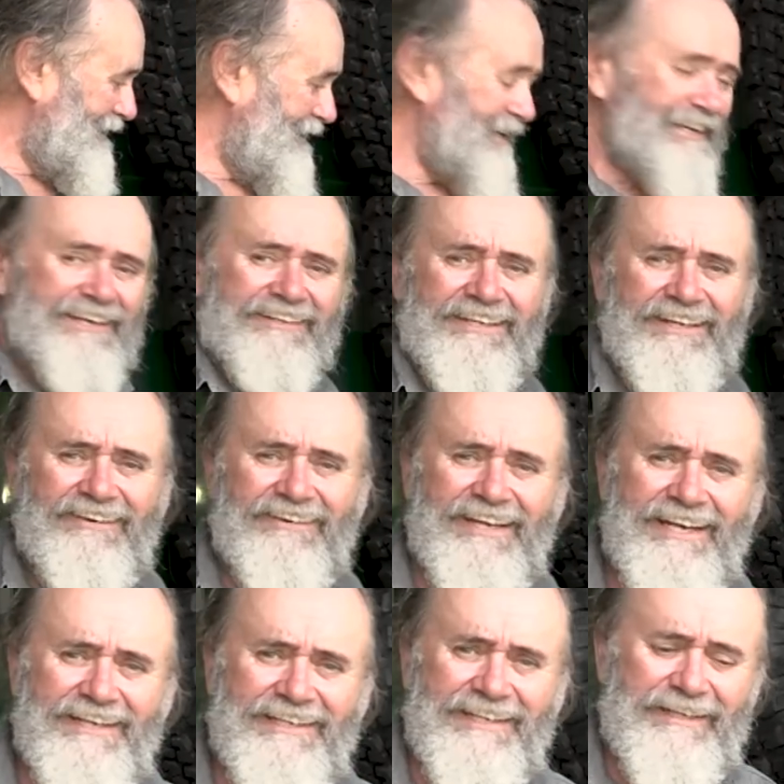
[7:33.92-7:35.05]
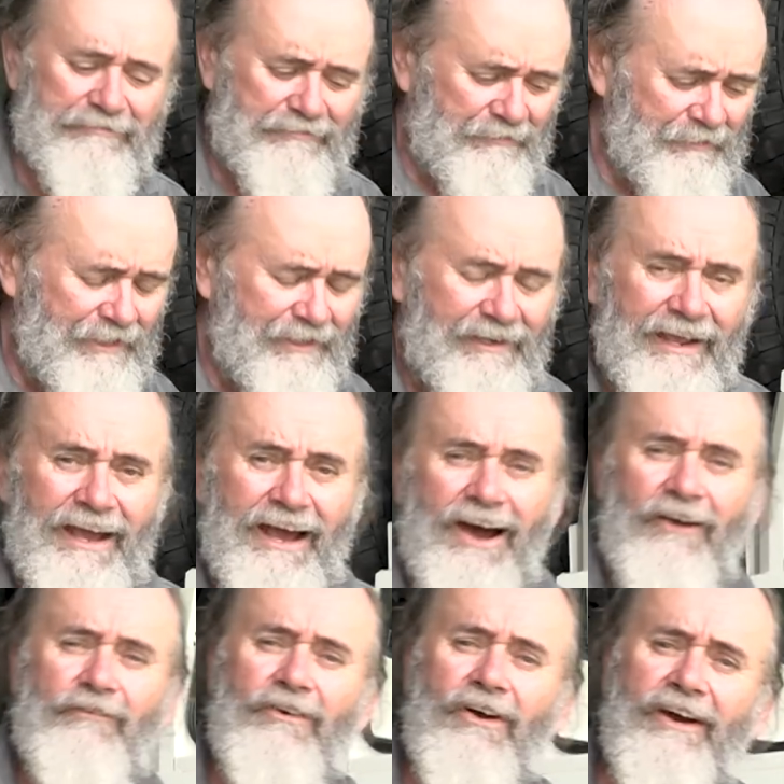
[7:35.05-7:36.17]
I don't think I'll get under there for a minute.
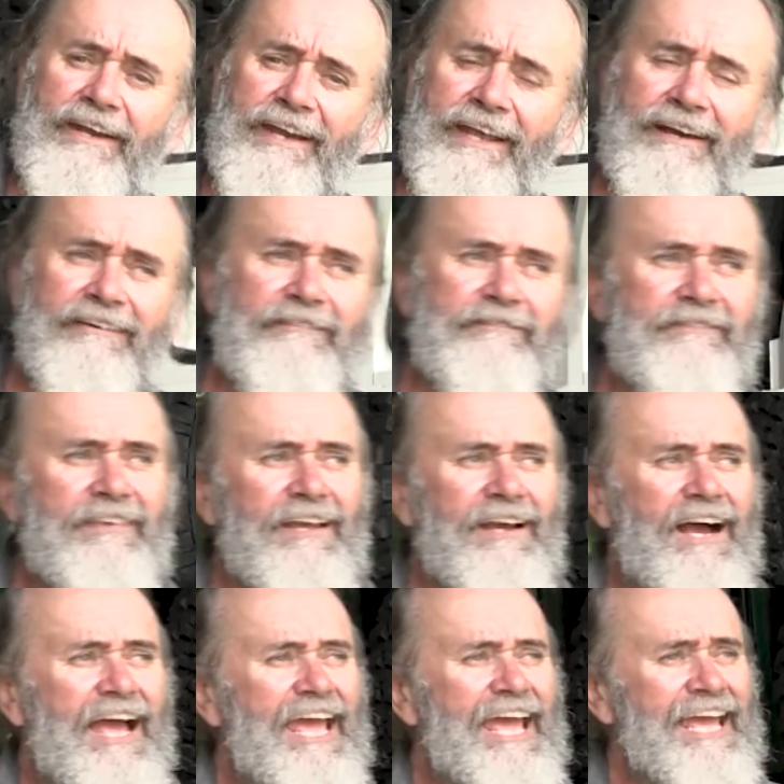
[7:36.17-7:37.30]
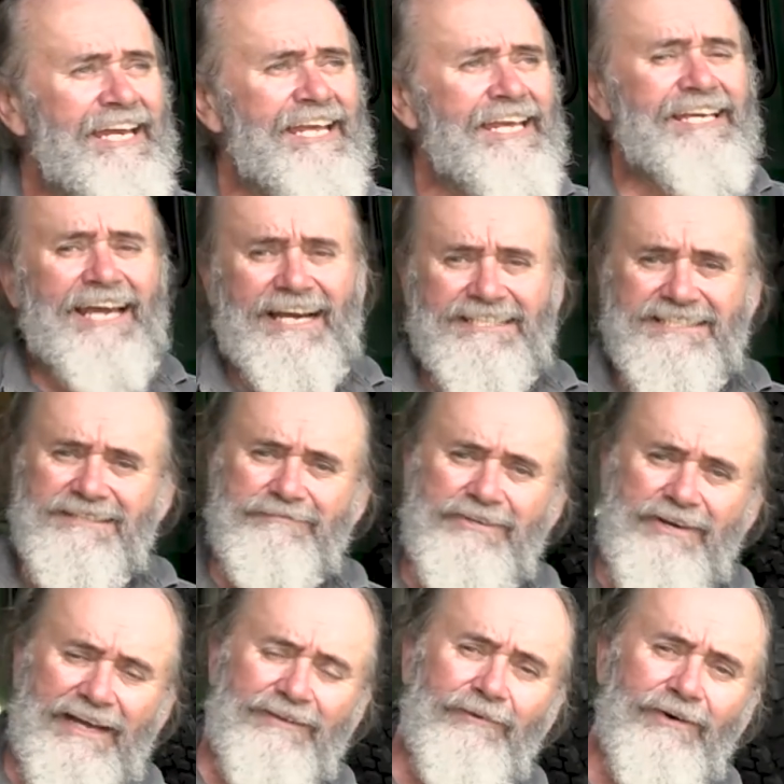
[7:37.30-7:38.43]
Right now, any custom
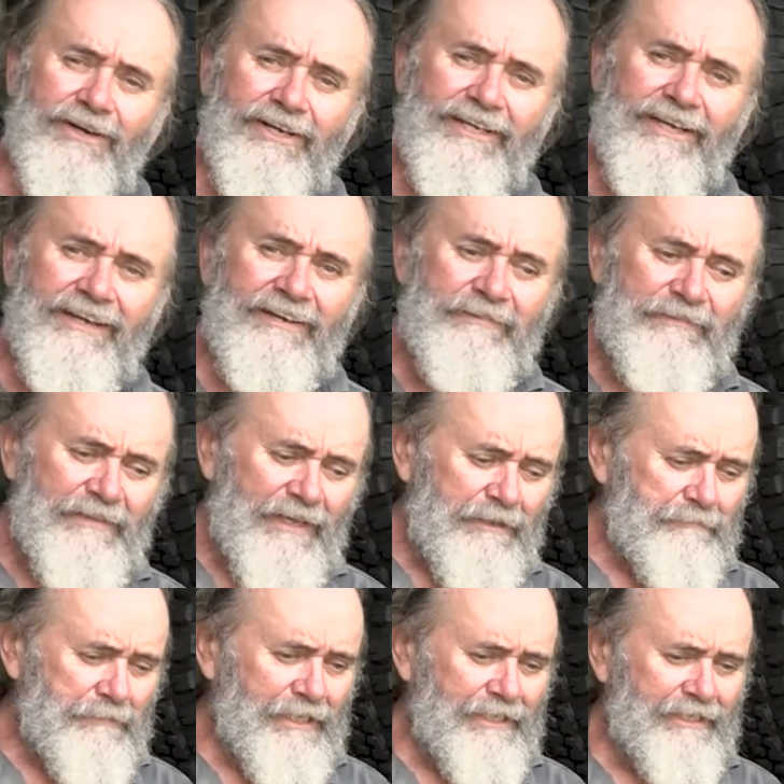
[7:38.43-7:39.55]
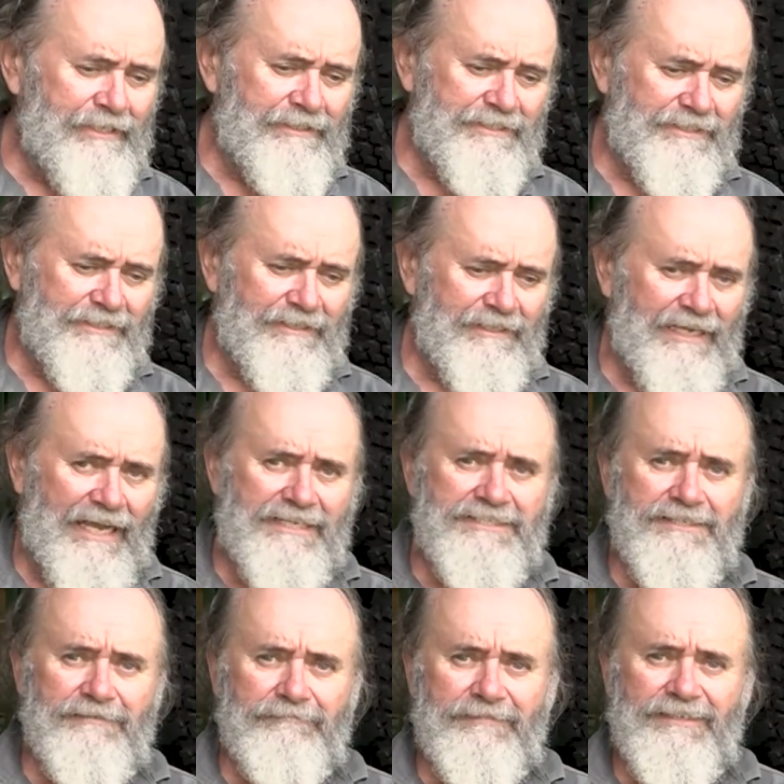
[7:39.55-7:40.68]
truck work means
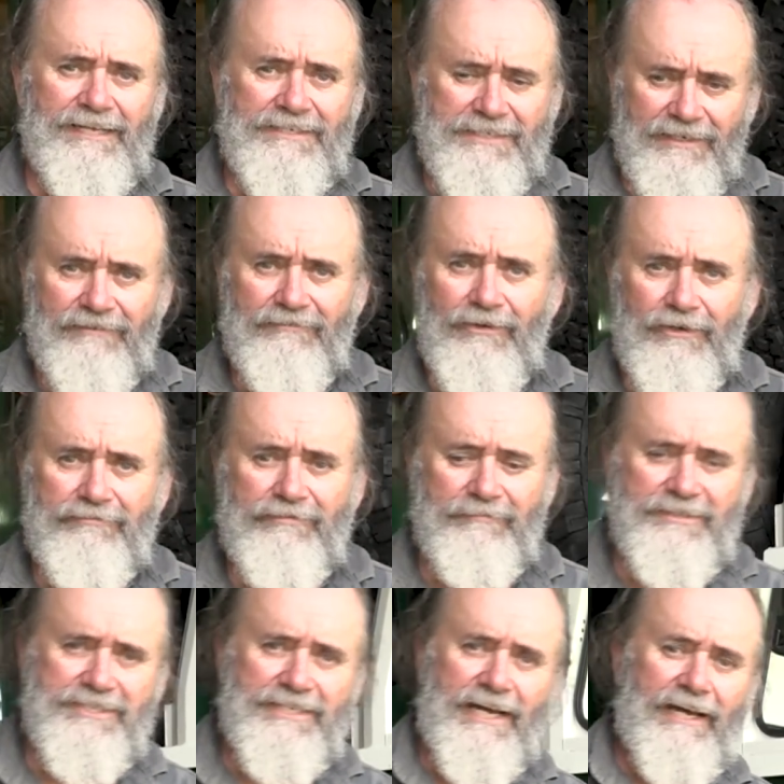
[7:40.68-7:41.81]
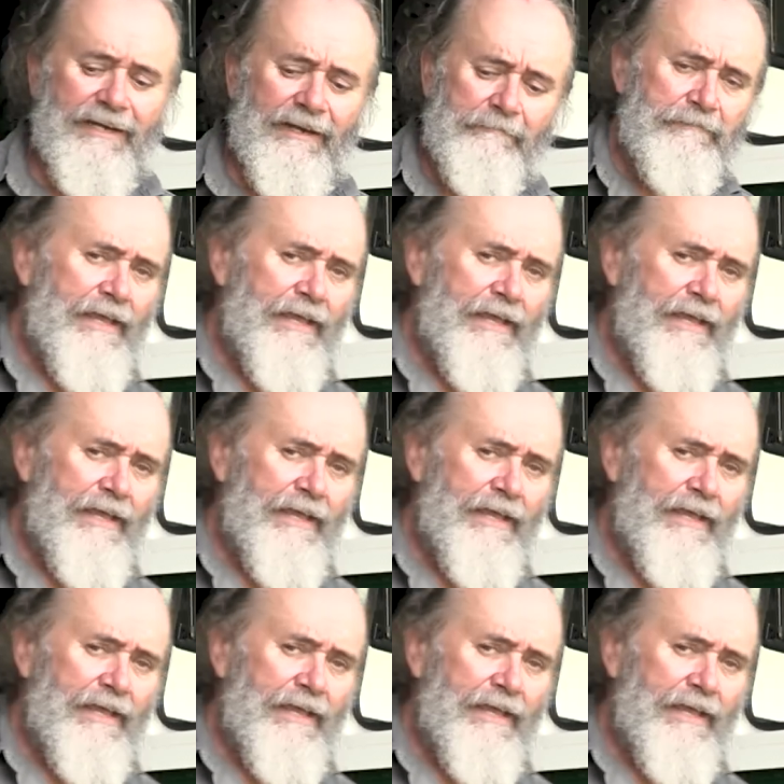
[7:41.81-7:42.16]
custom, doesn't it? Right from the start.